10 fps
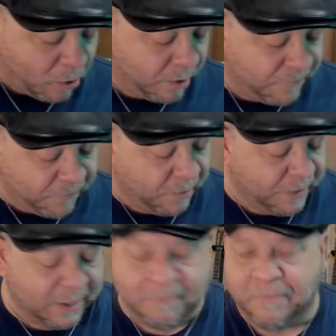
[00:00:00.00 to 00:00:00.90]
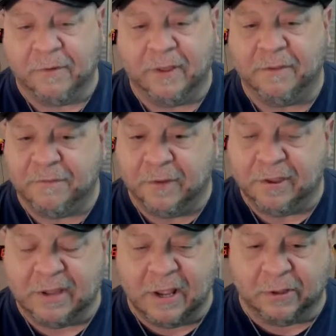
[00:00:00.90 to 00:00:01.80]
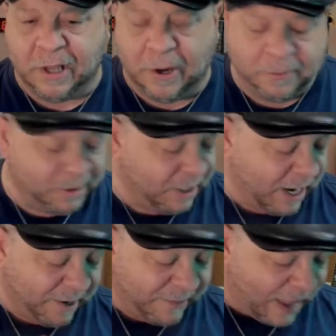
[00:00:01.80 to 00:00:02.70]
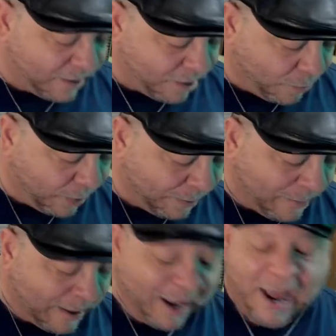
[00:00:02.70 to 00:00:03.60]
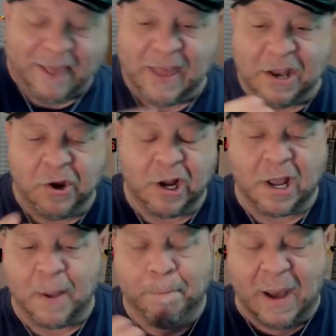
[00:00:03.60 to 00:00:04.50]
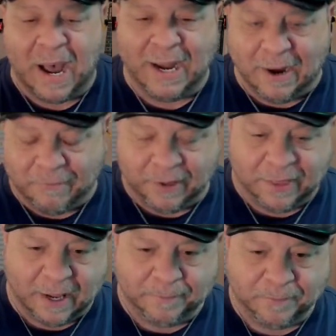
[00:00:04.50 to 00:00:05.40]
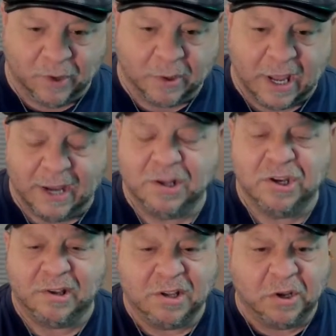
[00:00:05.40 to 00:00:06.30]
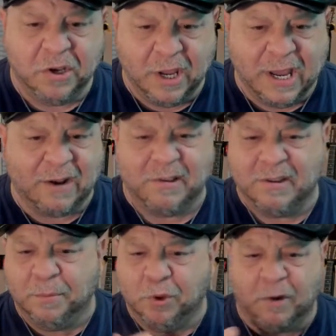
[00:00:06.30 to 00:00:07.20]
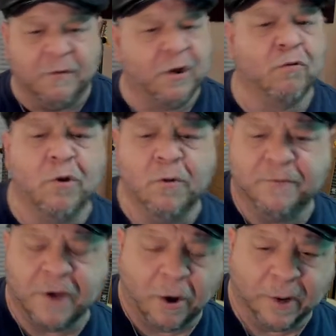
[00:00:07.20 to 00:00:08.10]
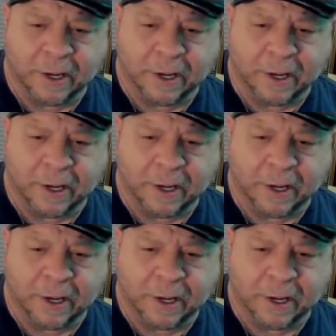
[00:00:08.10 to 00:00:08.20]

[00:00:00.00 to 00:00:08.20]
for the single note, you're getting that going, and then you're going to combine everything, okay? Just so you can get some sort of a groove going.